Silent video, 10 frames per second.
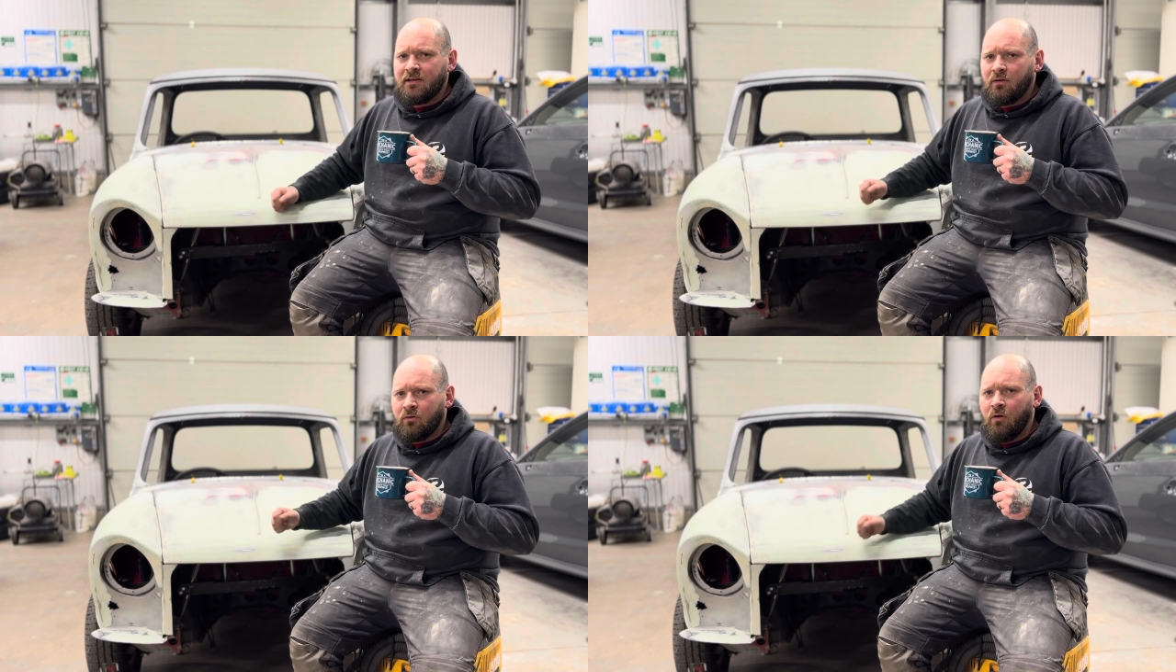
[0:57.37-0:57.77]

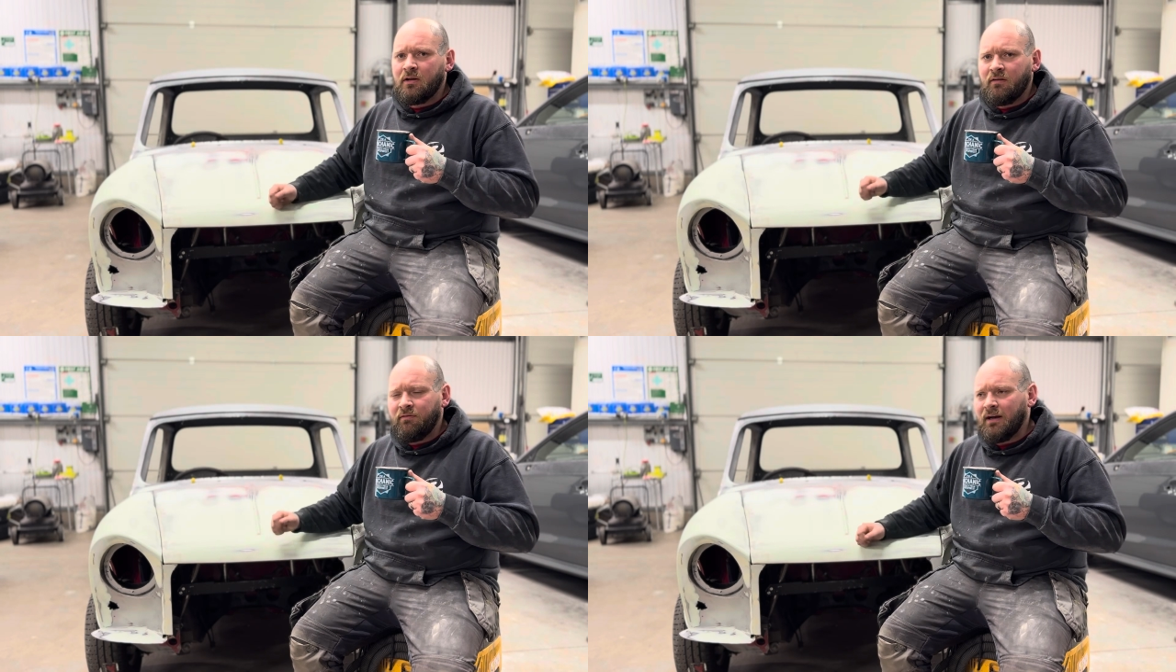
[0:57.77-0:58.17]

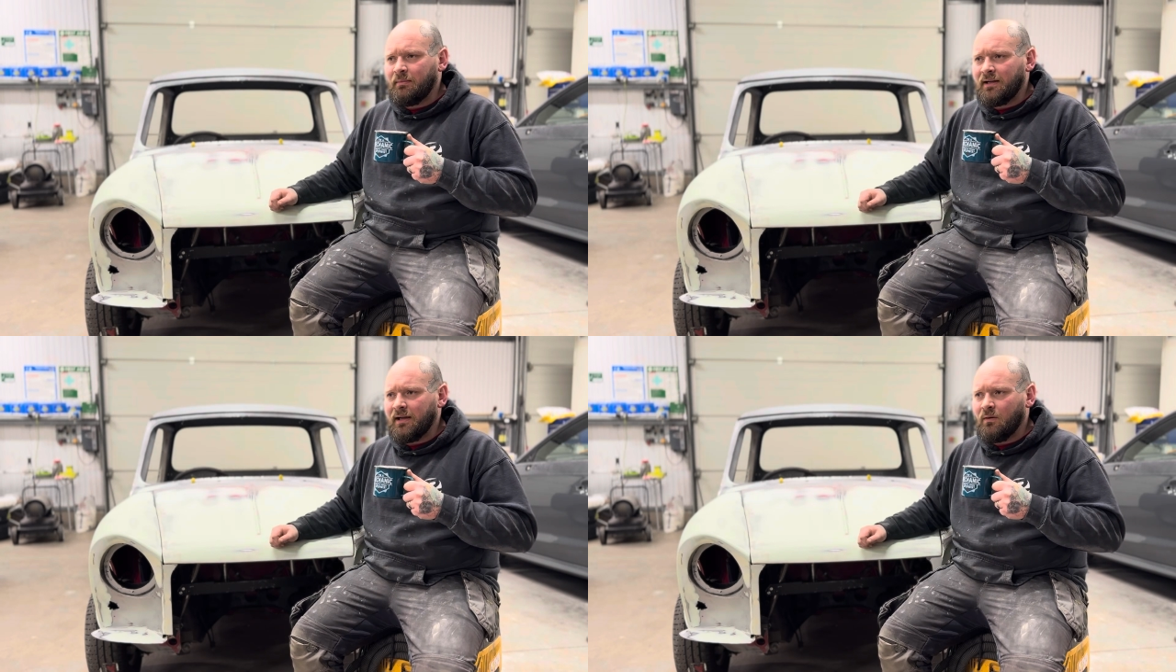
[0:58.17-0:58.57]
of
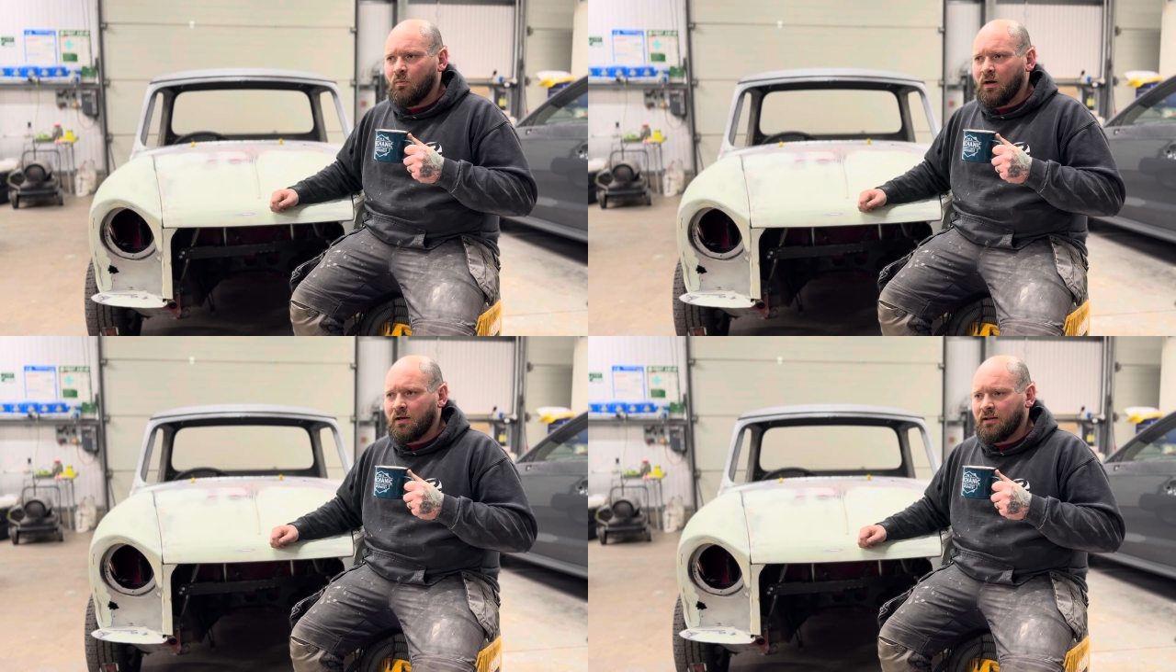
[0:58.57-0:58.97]
fabricating
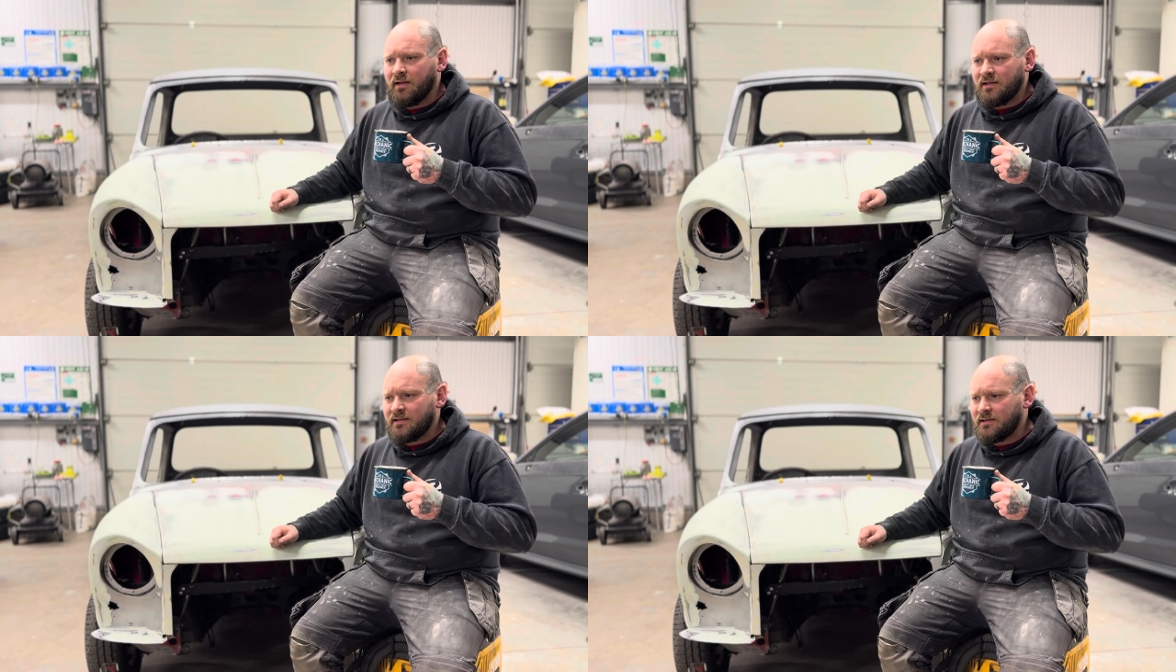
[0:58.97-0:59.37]
work in
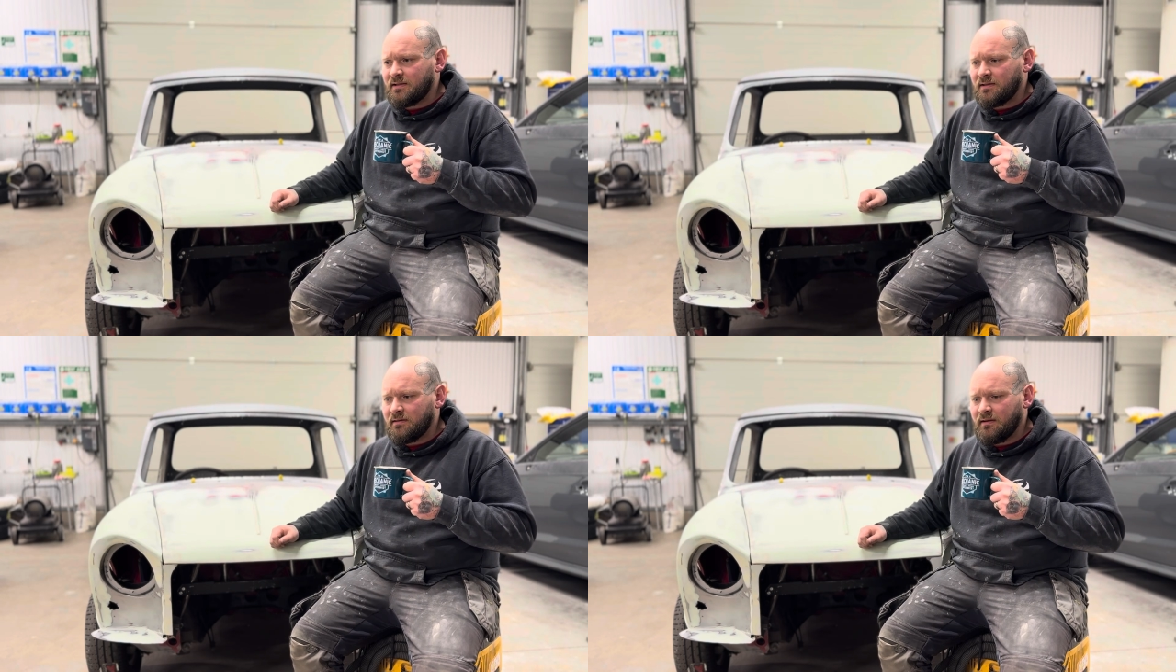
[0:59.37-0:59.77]
this
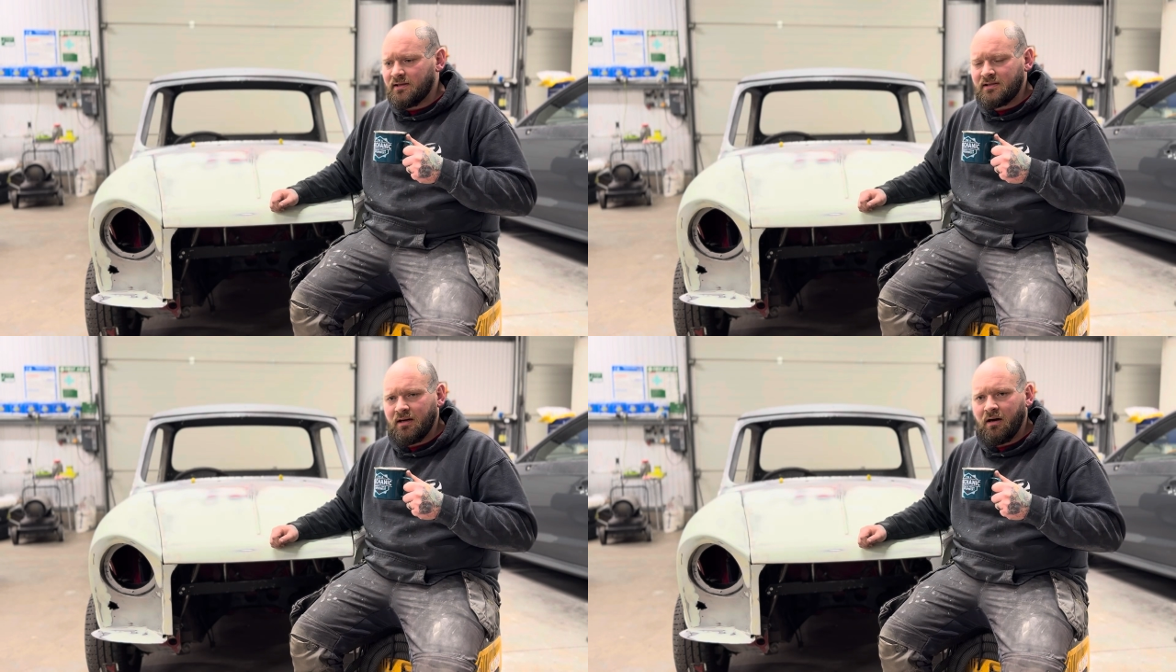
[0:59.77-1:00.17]

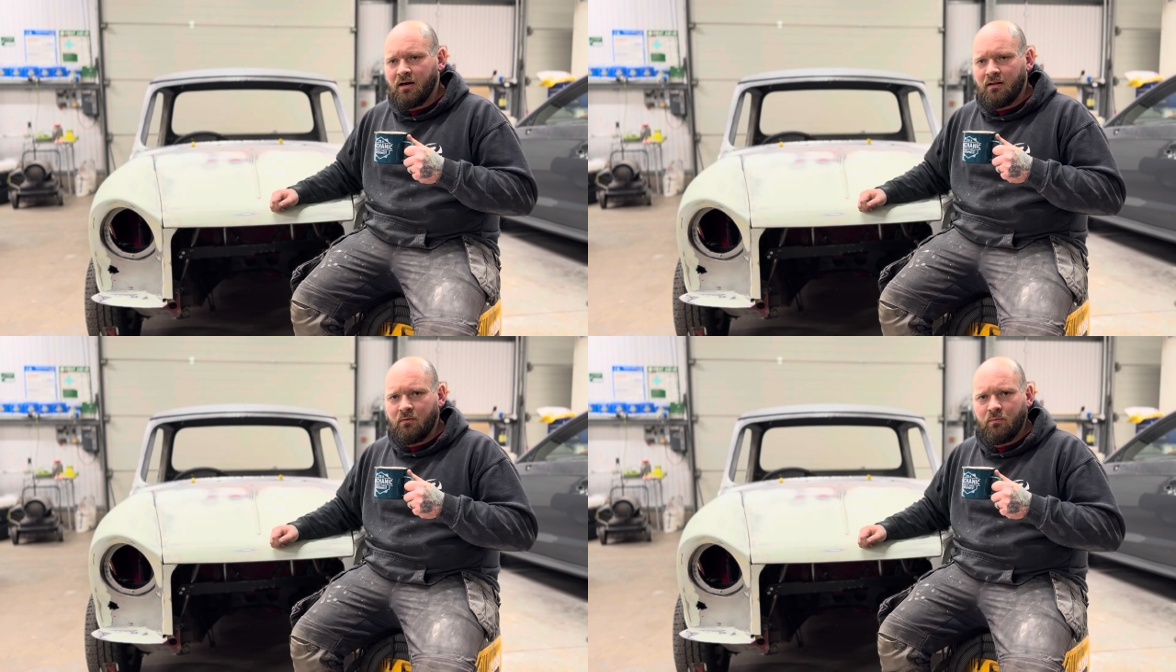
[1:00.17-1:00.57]

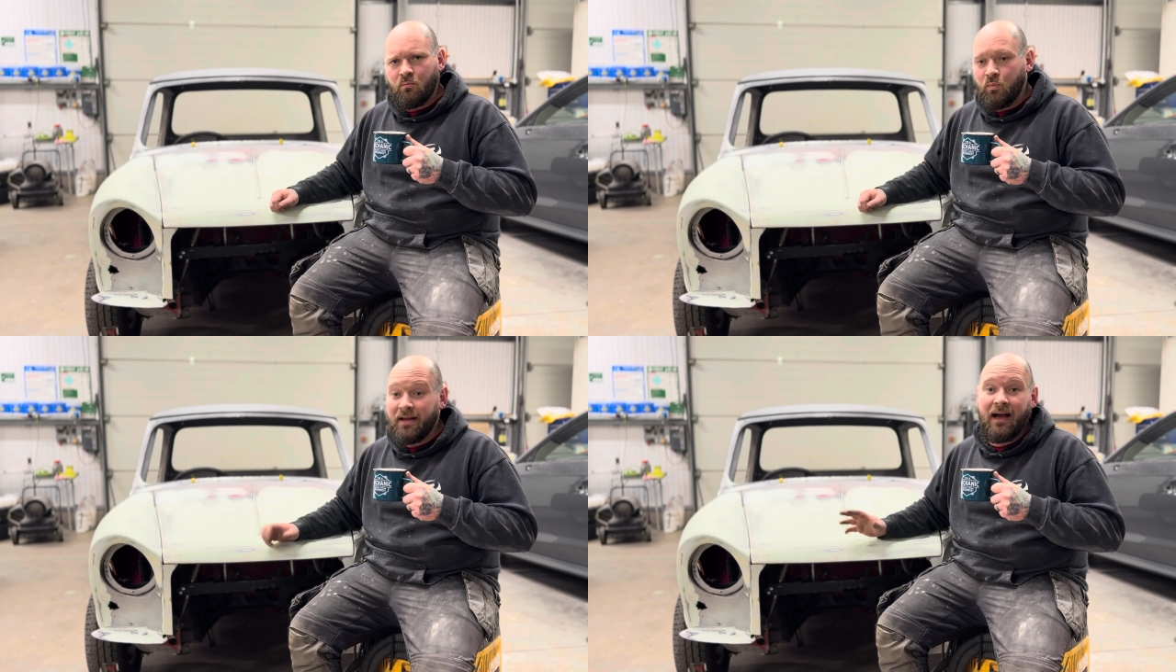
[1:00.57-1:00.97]
car that
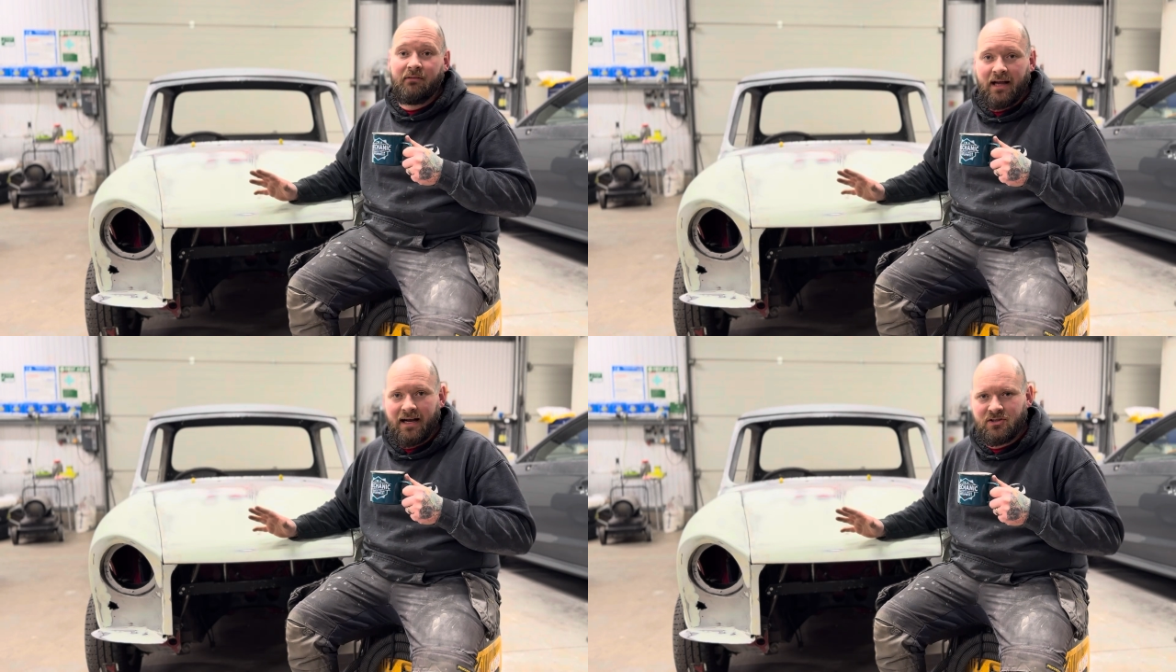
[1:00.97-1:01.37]
we
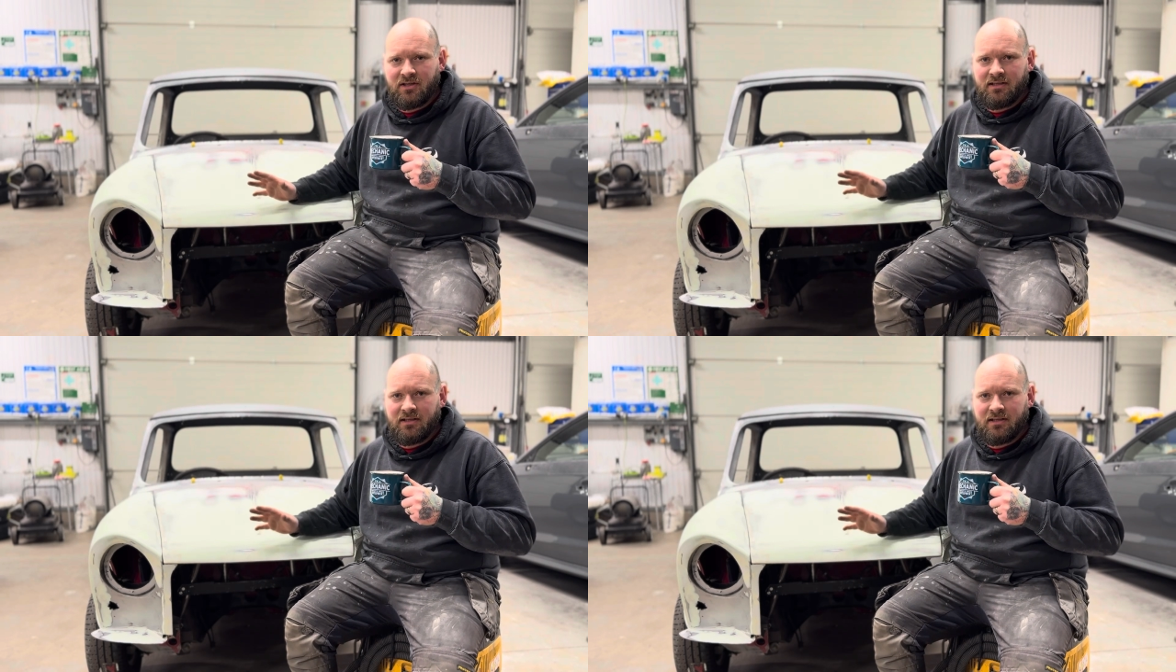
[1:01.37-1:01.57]
haven't actually